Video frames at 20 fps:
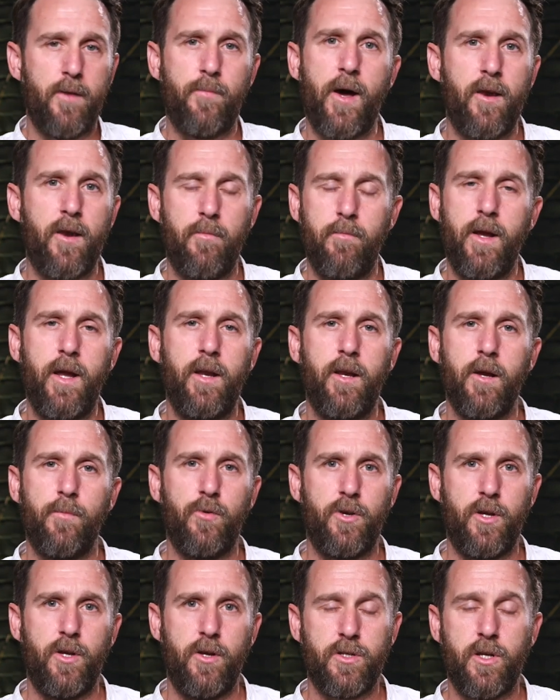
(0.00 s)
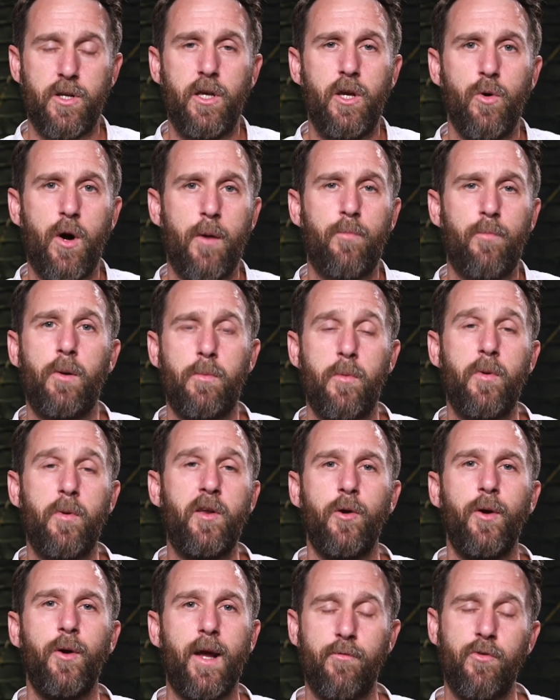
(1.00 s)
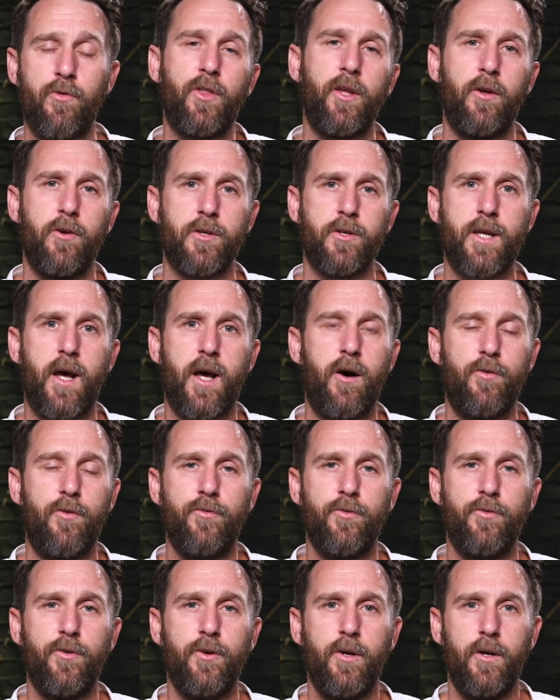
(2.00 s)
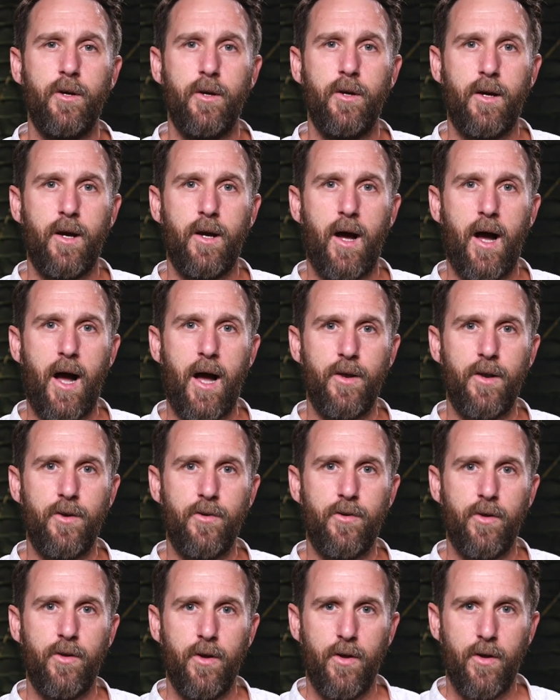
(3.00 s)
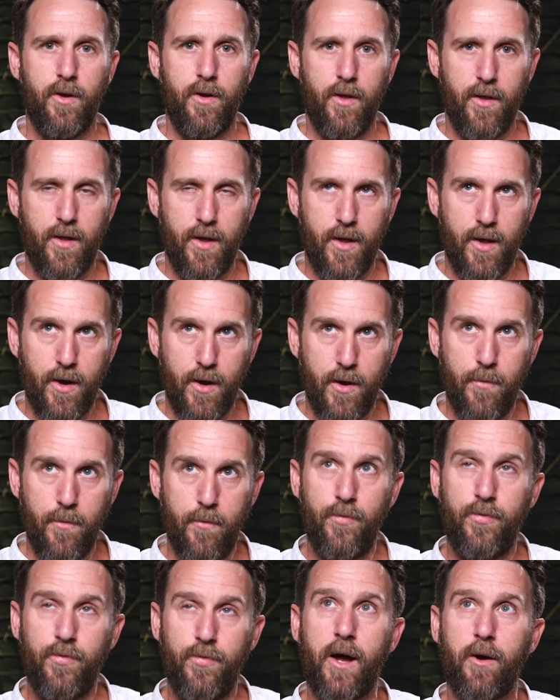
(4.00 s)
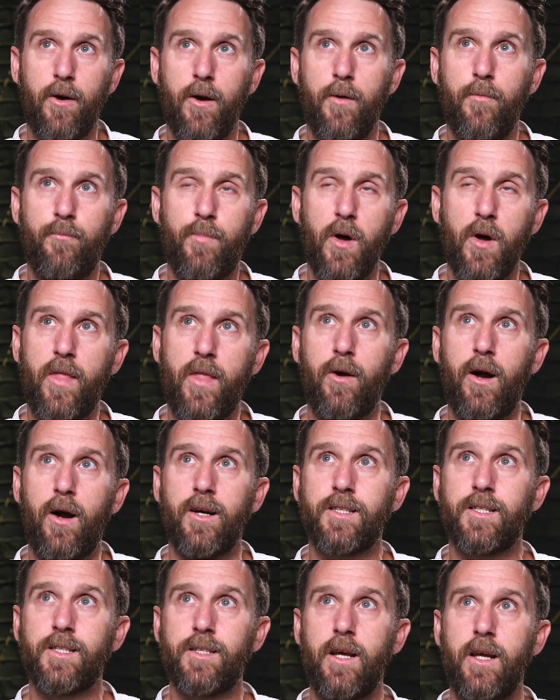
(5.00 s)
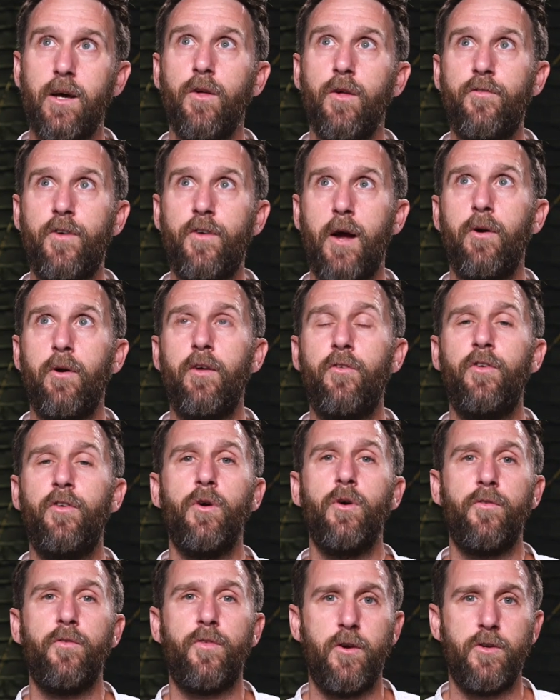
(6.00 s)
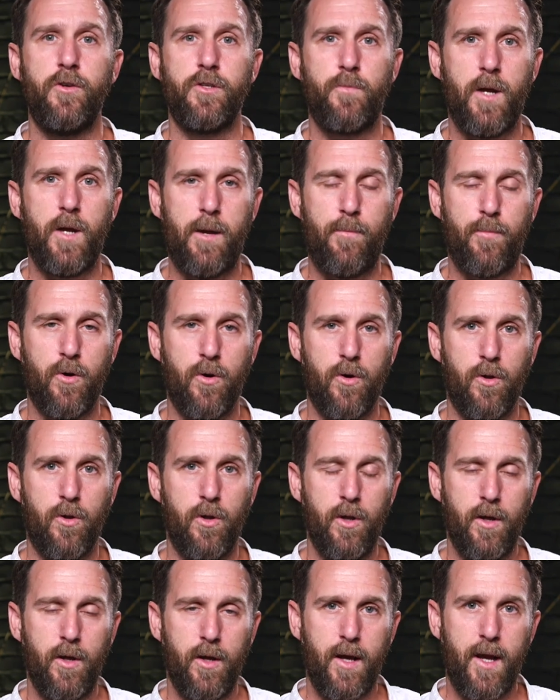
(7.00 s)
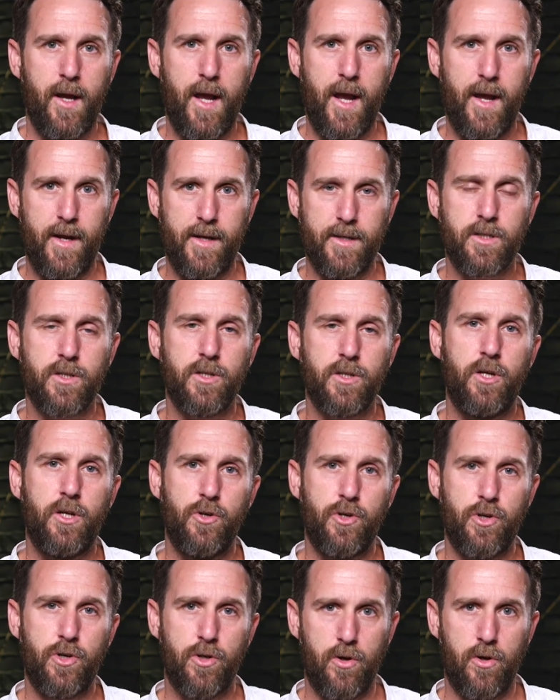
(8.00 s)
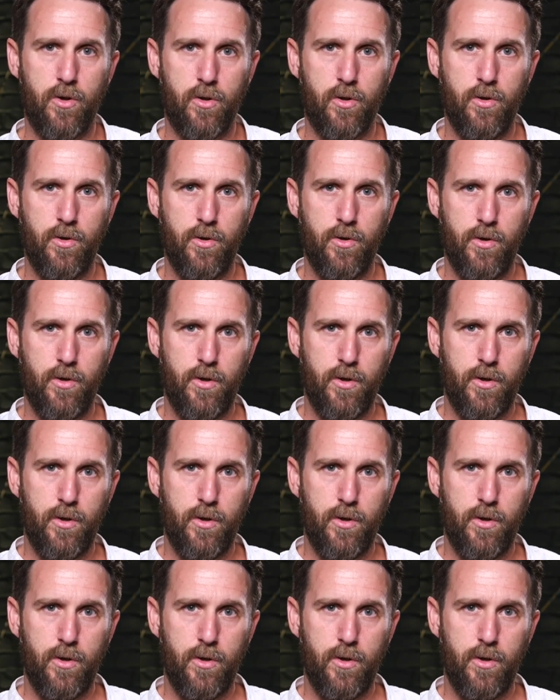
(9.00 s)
an independent media producer, you are probably doing everything yourself, and there but there are still very few of those people in institutional